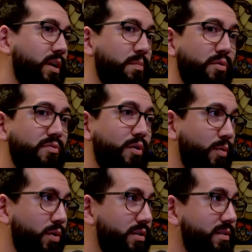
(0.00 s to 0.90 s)
going to move
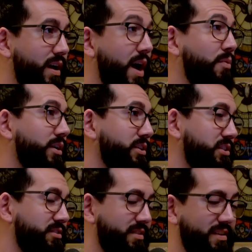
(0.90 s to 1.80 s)
forward. But I okay,
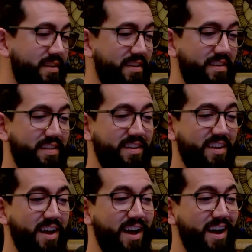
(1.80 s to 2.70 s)
was. Maybe a little.
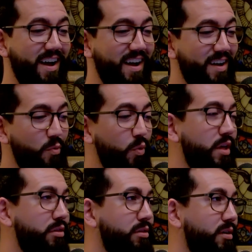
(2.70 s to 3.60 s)
Uh,
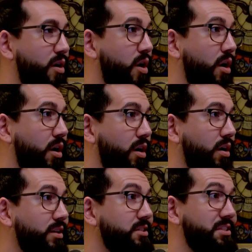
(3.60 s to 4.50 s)
with our
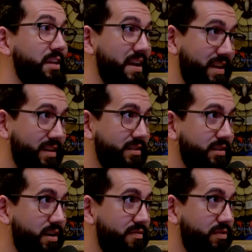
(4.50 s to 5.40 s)
second
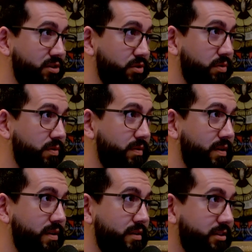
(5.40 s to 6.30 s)
official
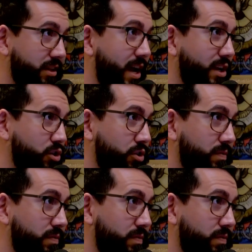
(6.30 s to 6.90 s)
sage.